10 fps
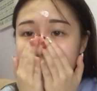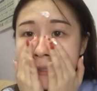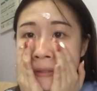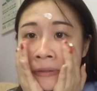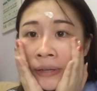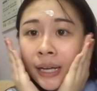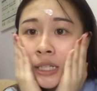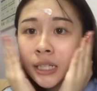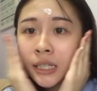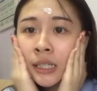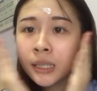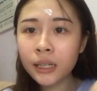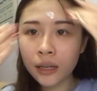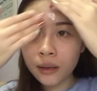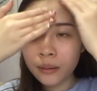So I just
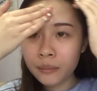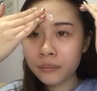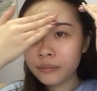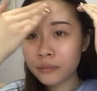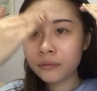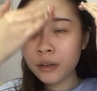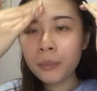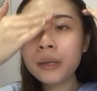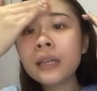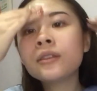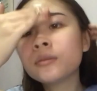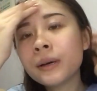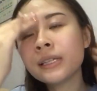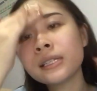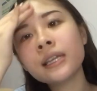rub it into
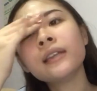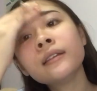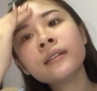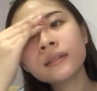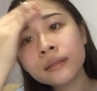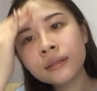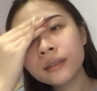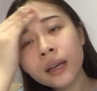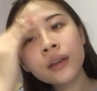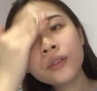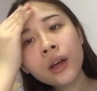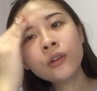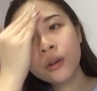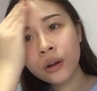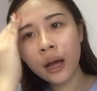my skin. I know I
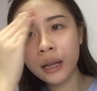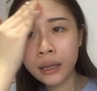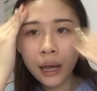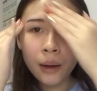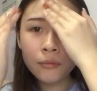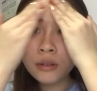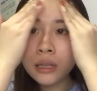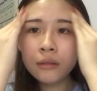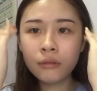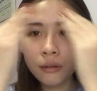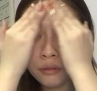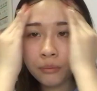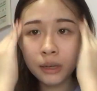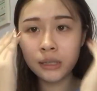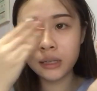look like I'm really rough
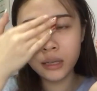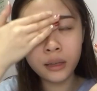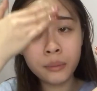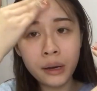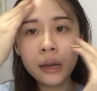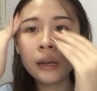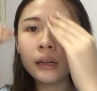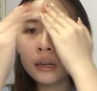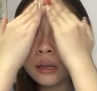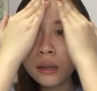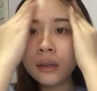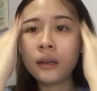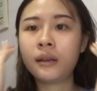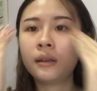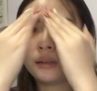with my skin, but
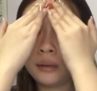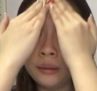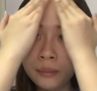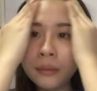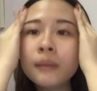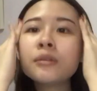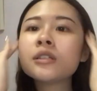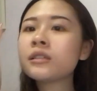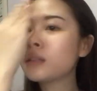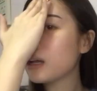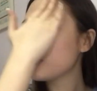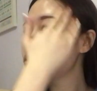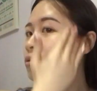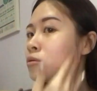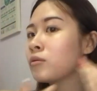I'm just like
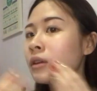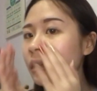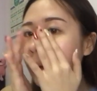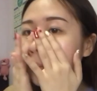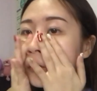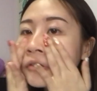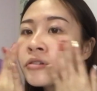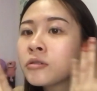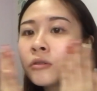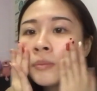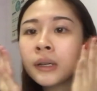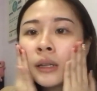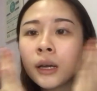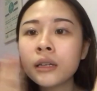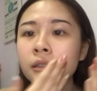used to it. I'm not used to
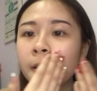being like